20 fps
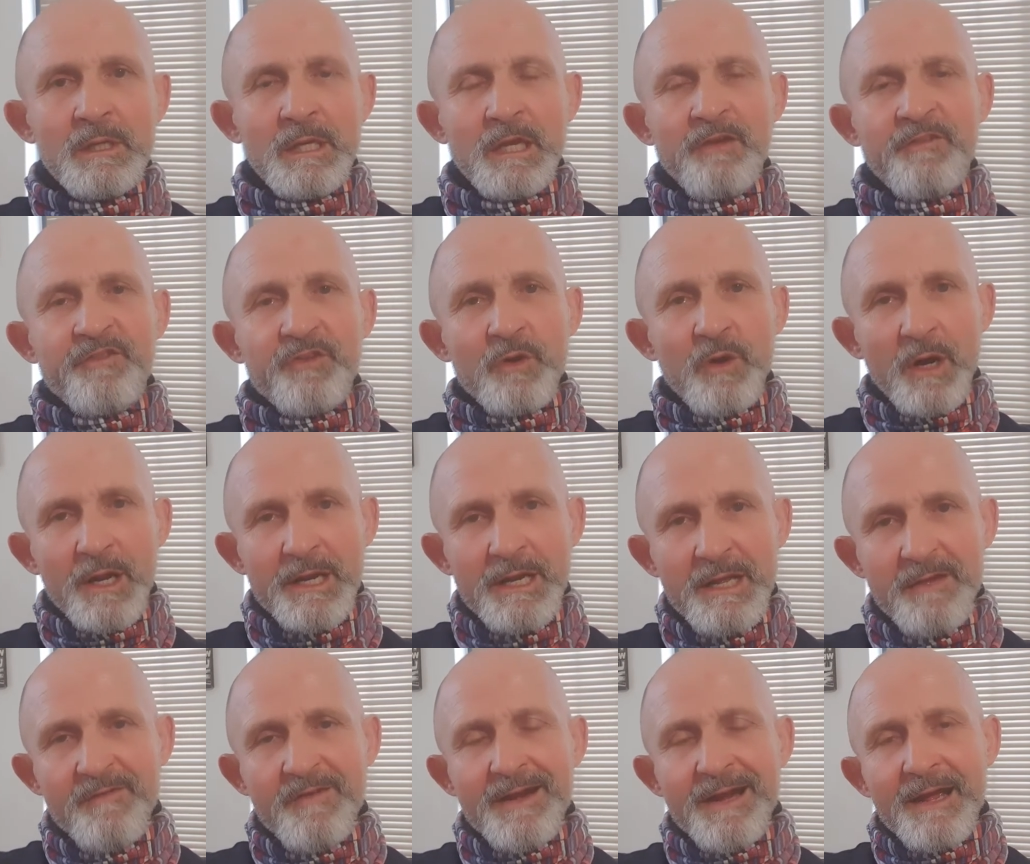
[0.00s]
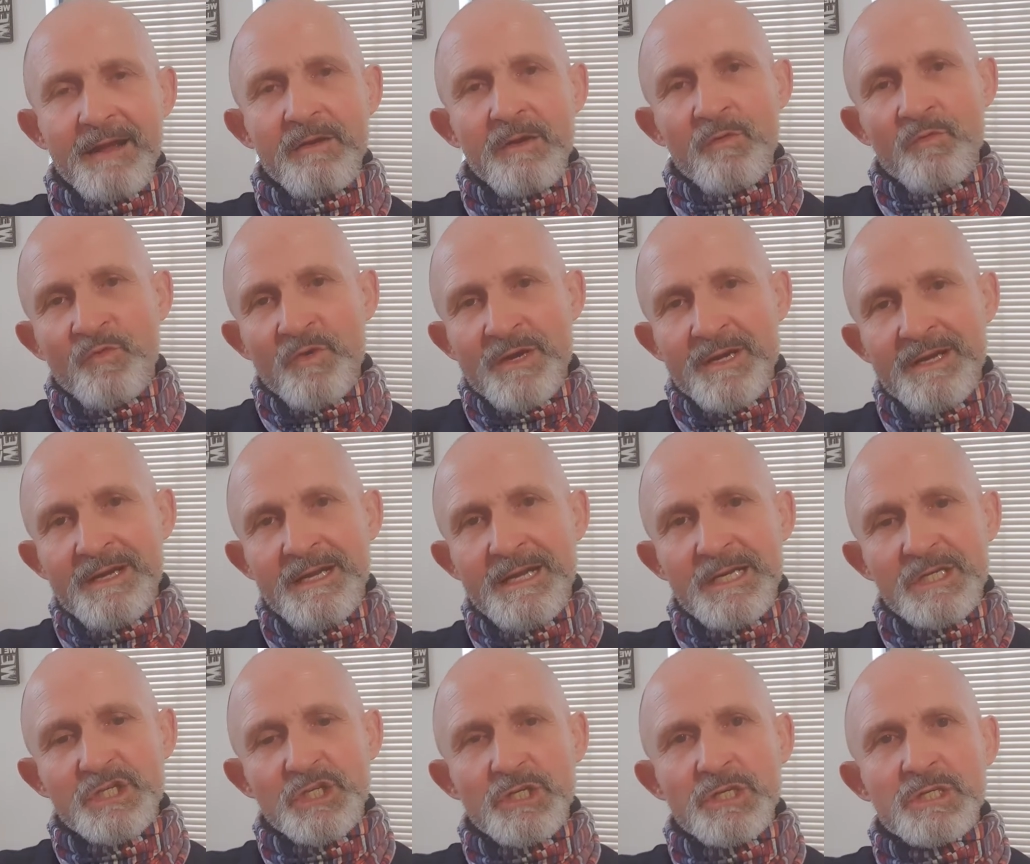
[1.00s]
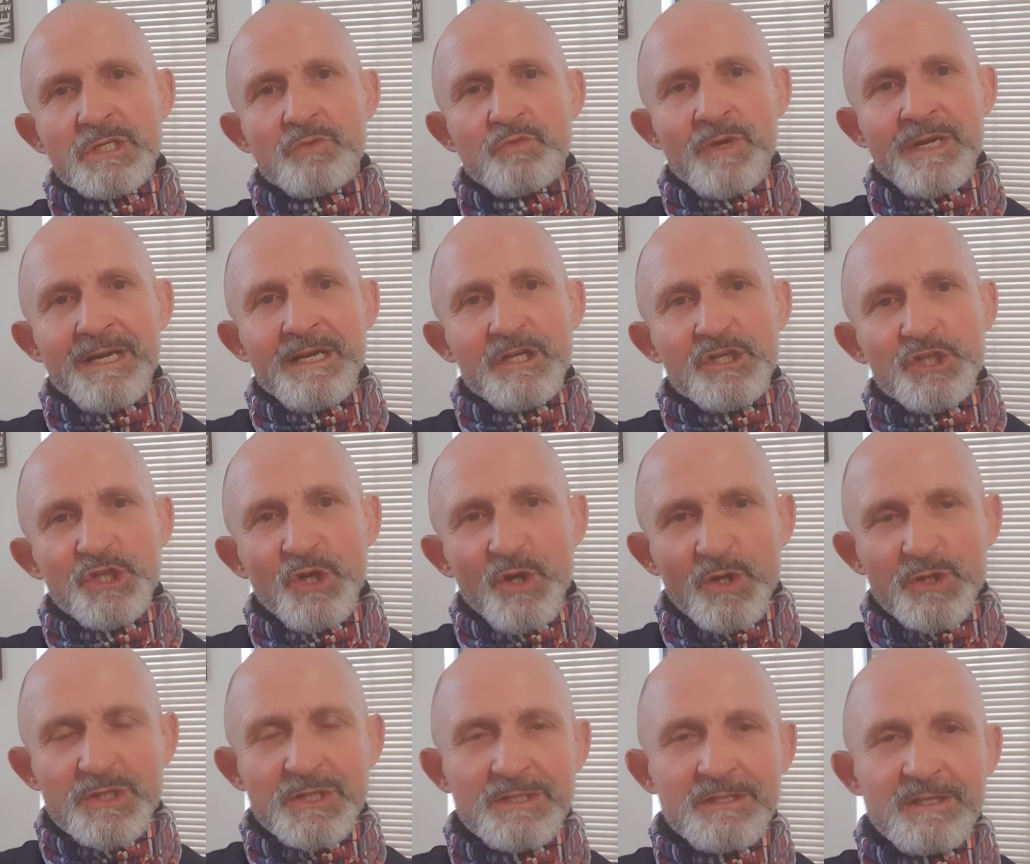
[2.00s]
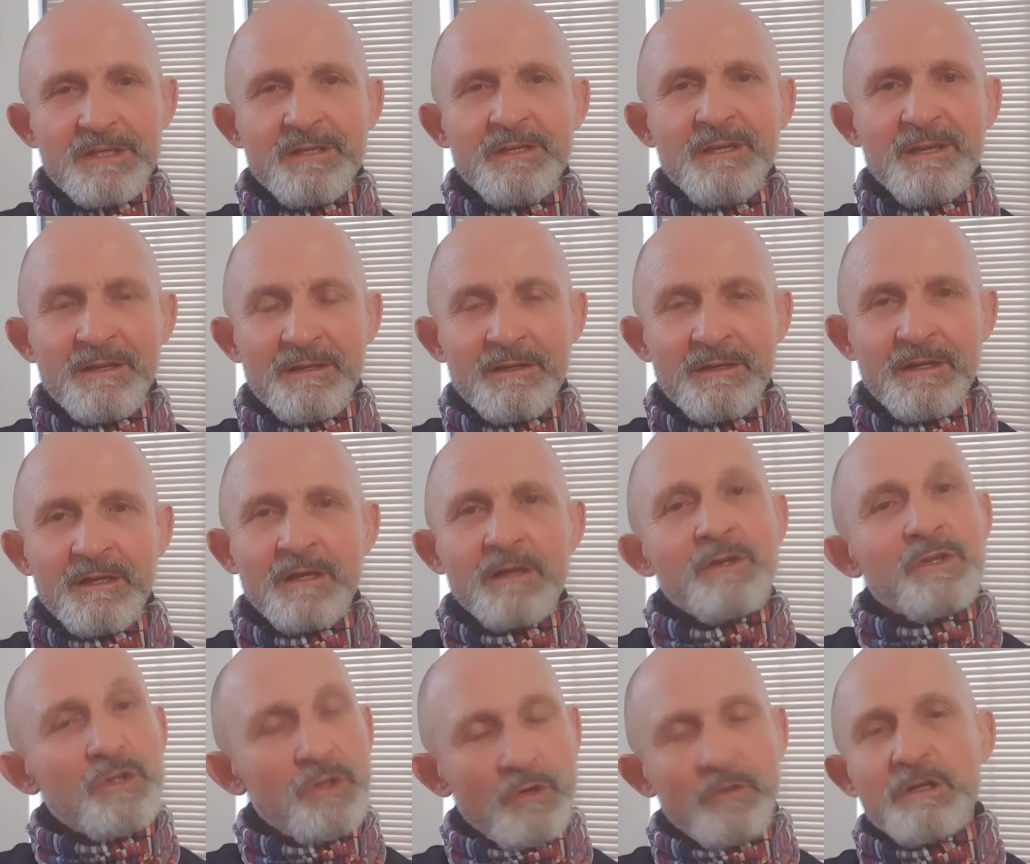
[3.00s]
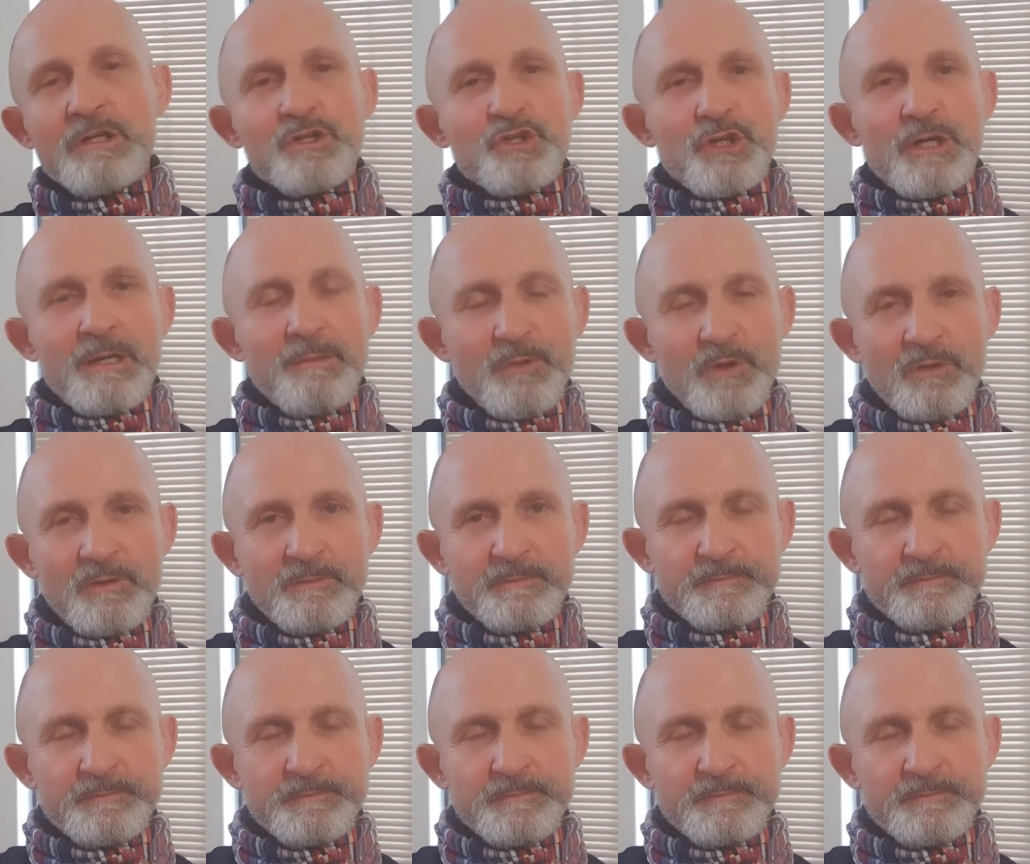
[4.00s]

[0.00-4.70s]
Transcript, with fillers: If you are living out religious religiosity, you're in trouble.